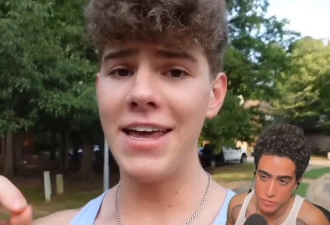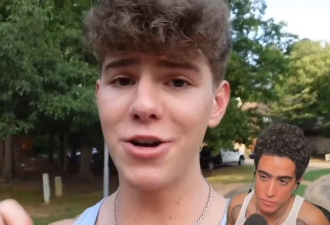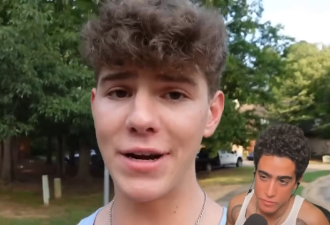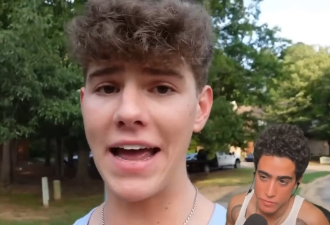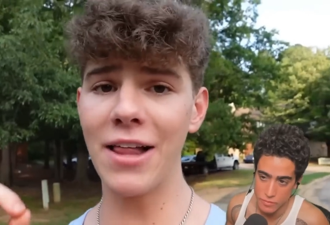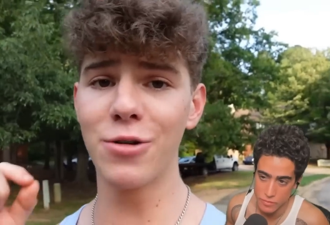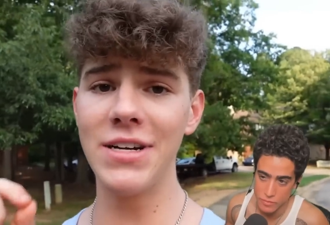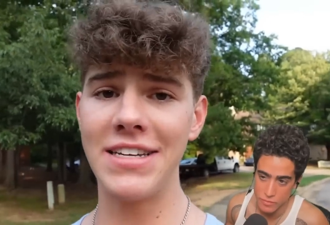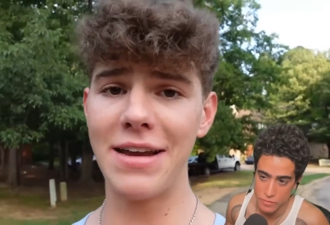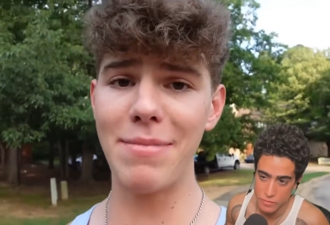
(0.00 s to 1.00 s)
Speaker 1: hit your
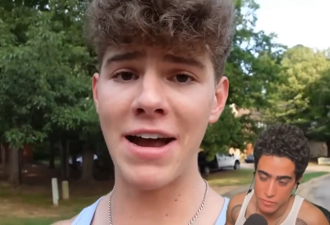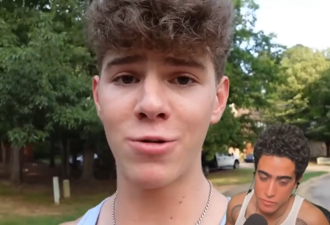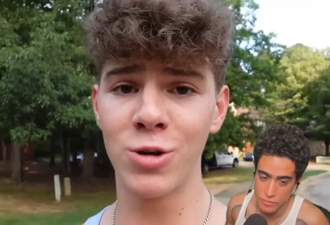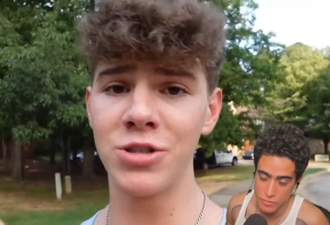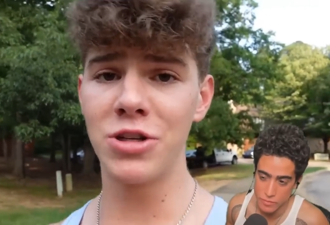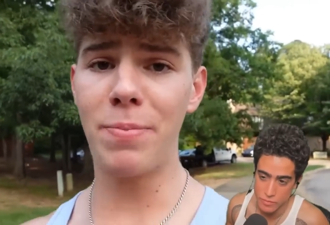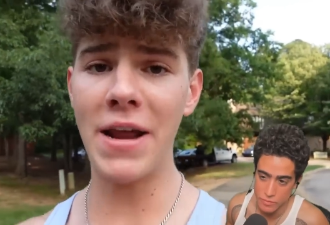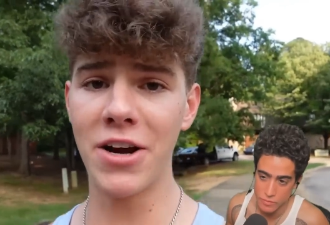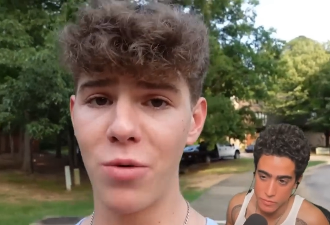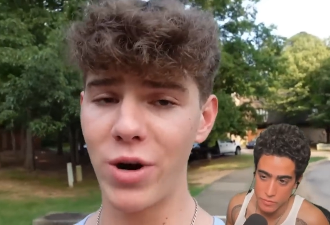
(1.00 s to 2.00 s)
calories and macros
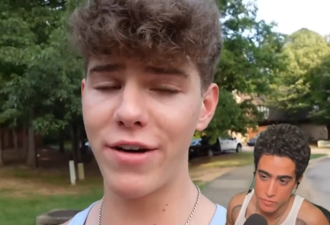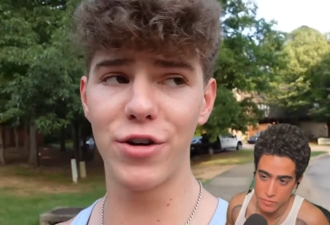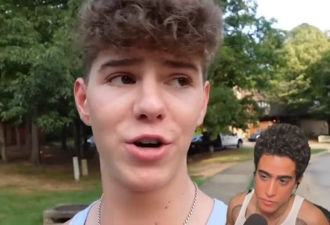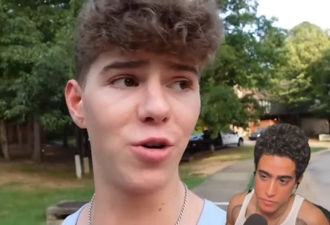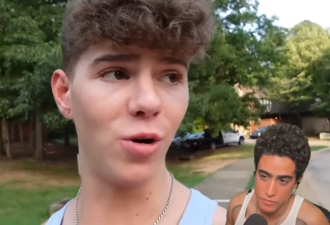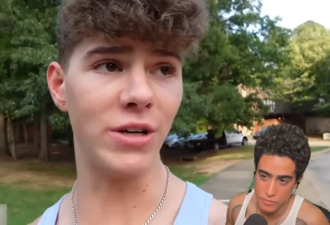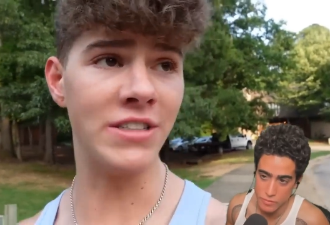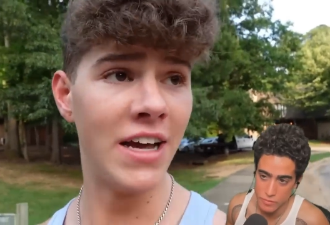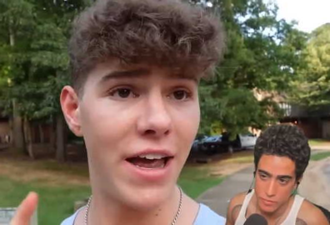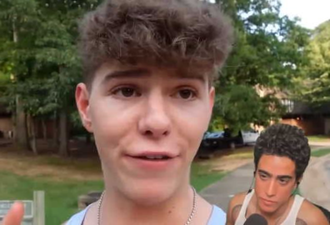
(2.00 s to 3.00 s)
depending on whatever your goal
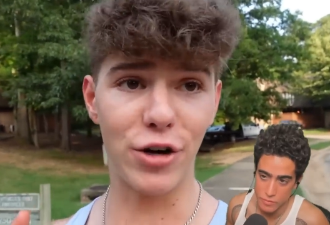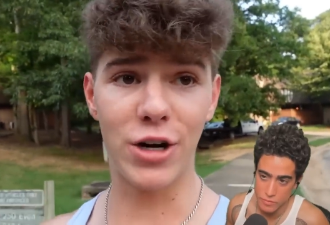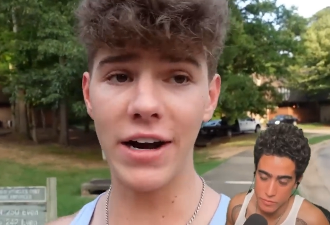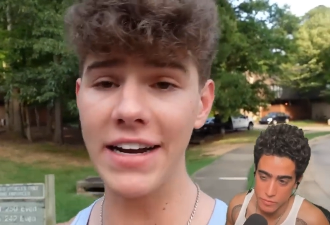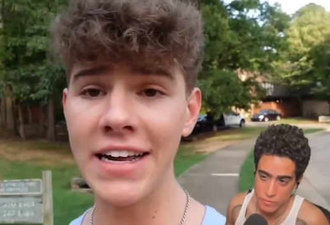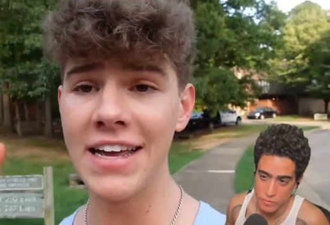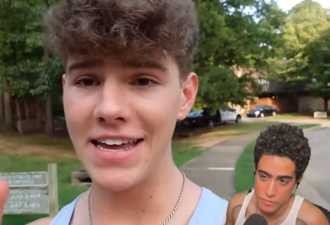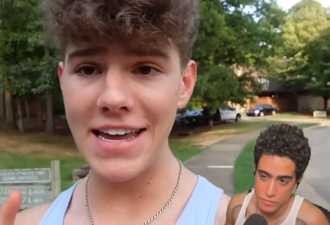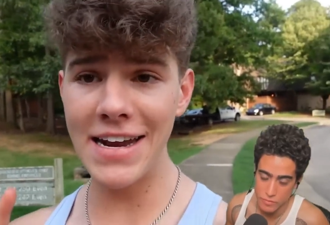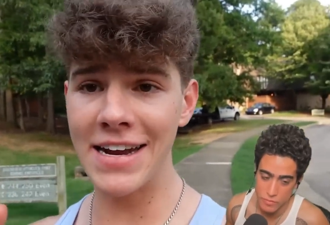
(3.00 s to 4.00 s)
is. If you're cutting,
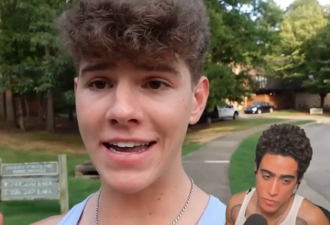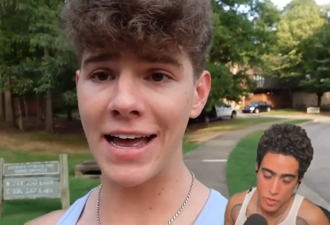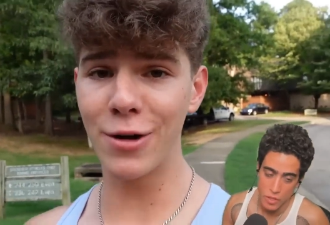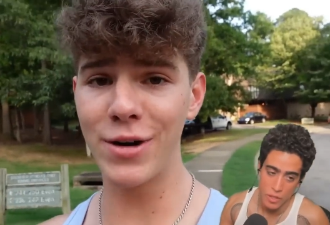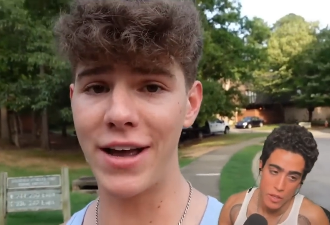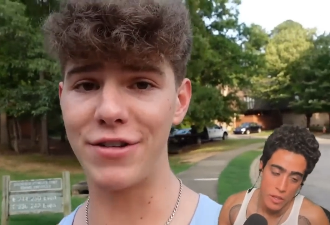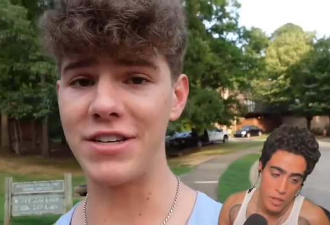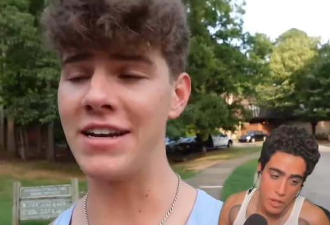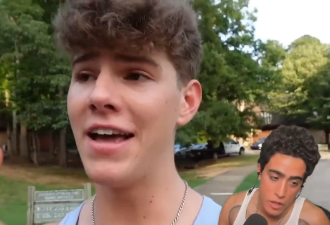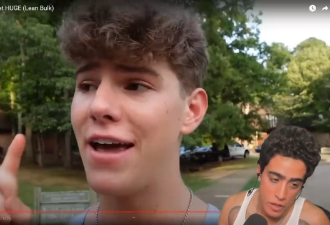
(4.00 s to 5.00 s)
eat in a calorie
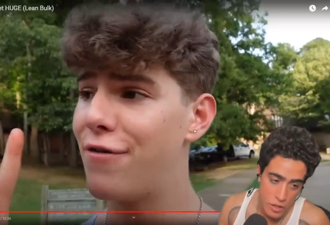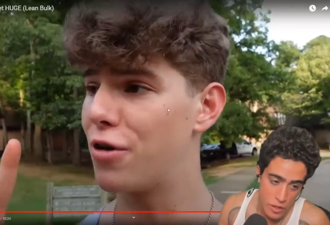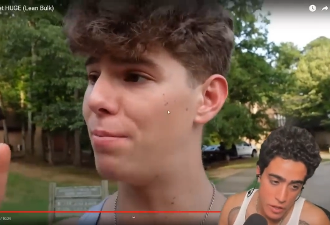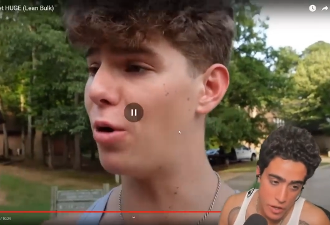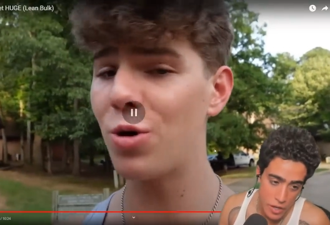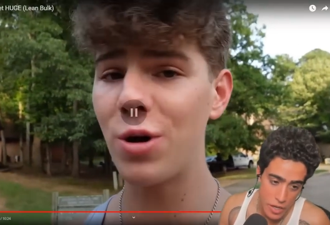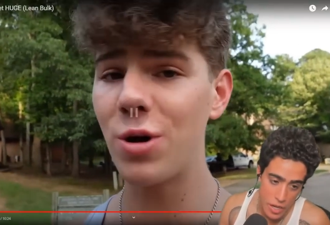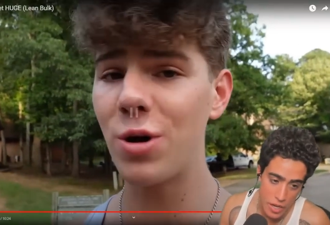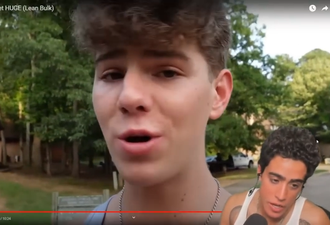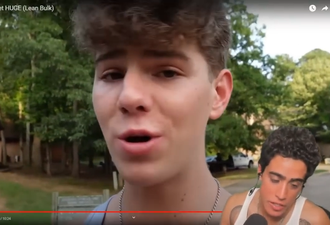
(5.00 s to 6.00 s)
deficit. If you're
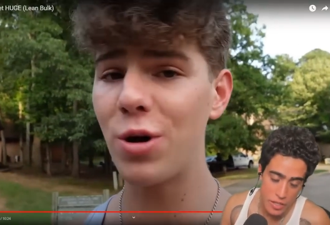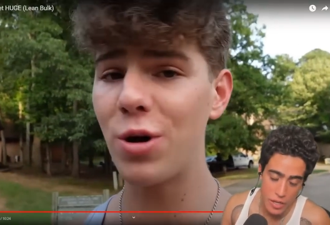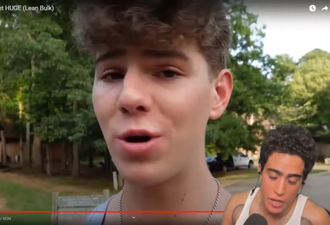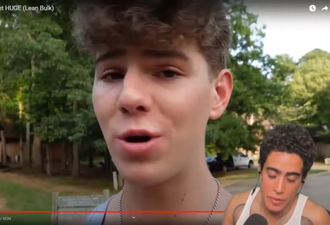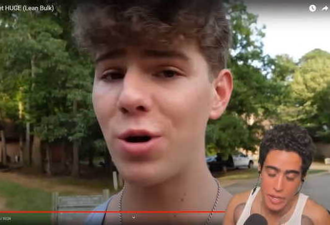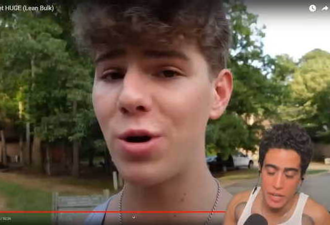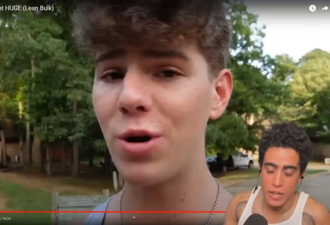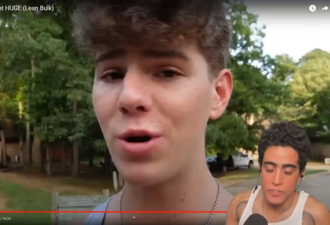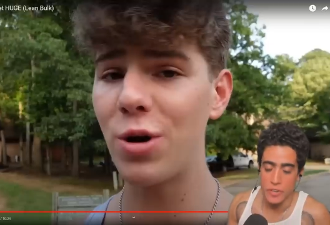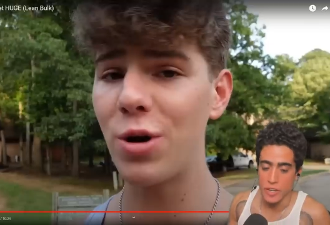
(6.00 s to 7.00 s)

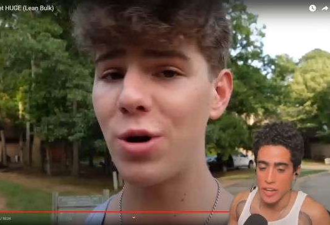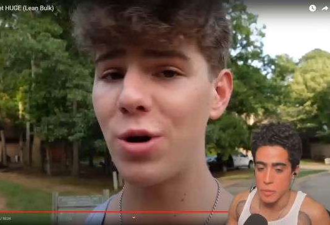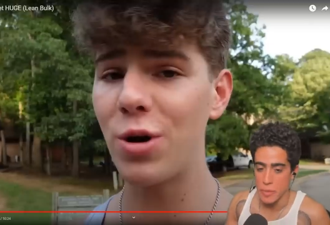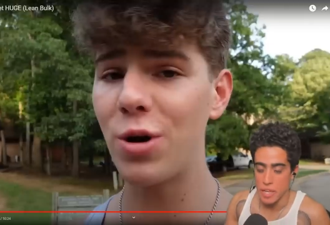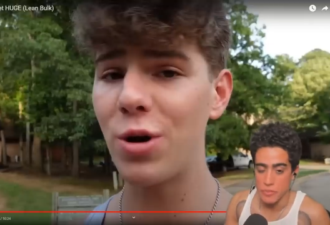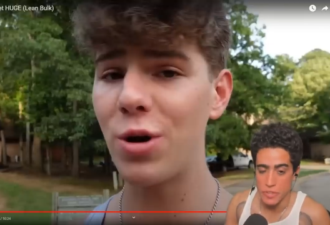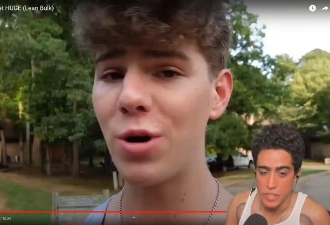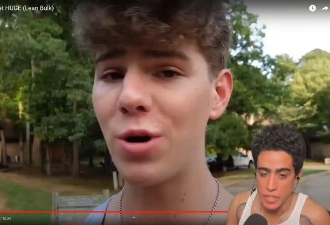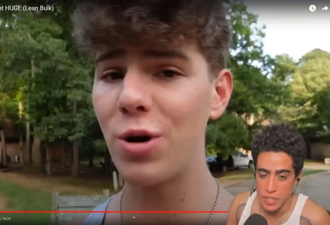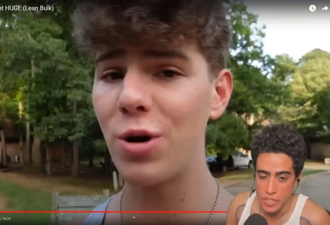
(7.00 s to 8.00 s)
Speaker 2: I feel kind of bad for the
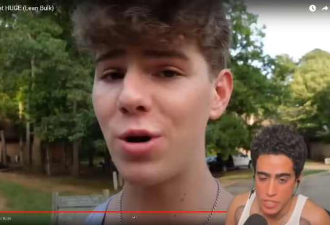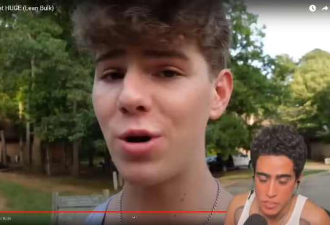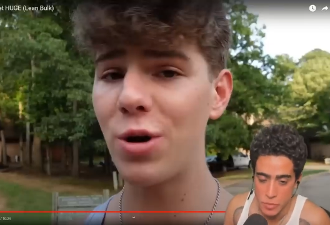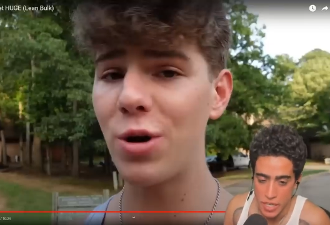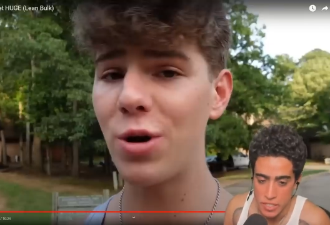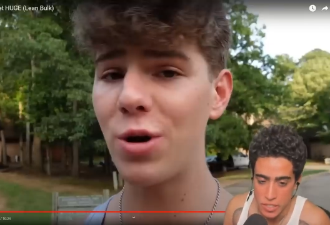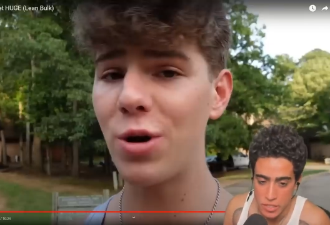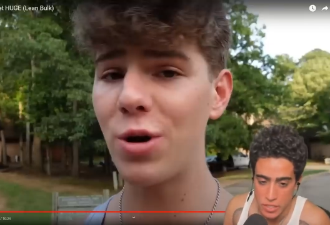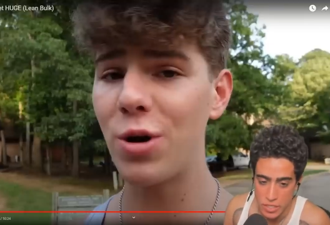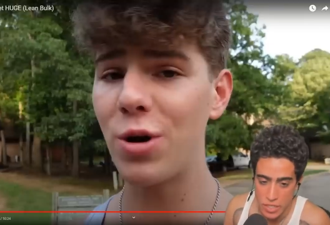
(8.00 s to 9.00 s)
kid. He's
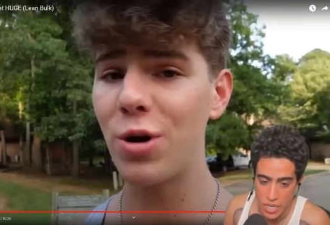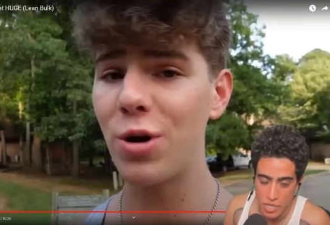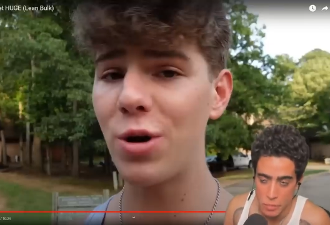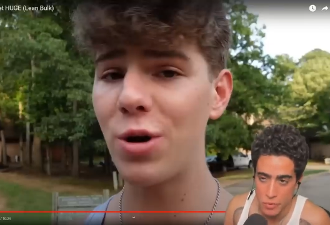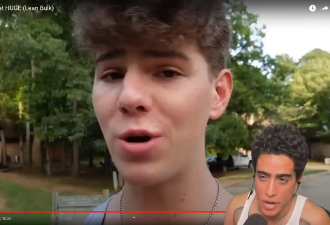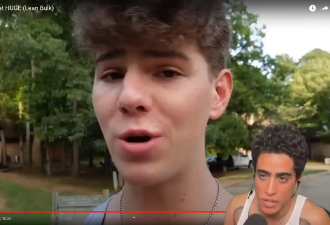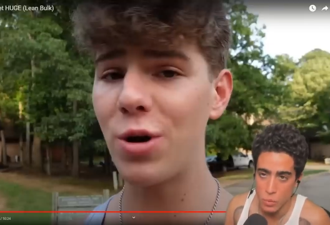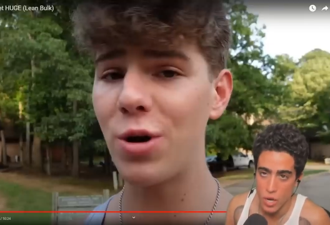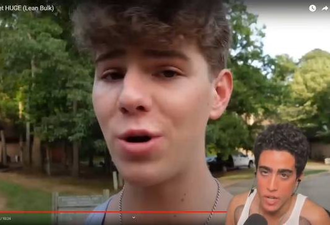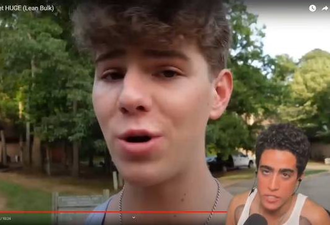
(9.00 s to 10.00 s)
basically kind of
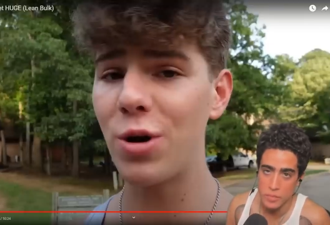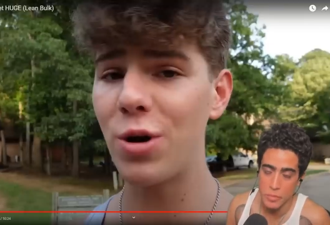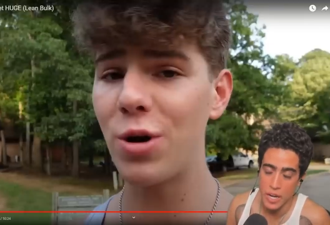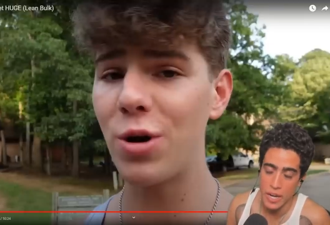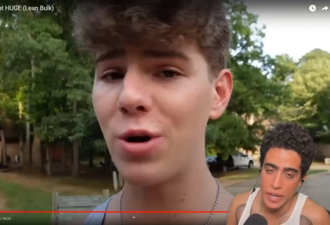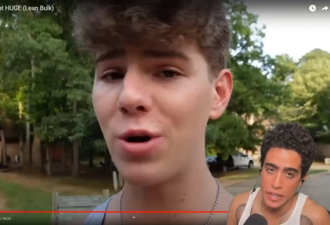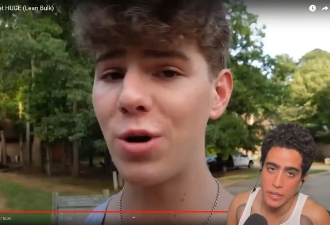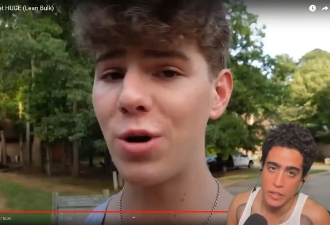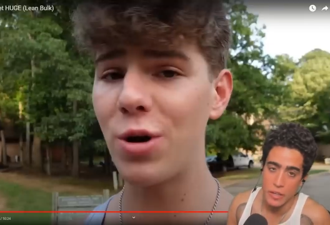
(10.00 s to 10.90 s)
brainwashed by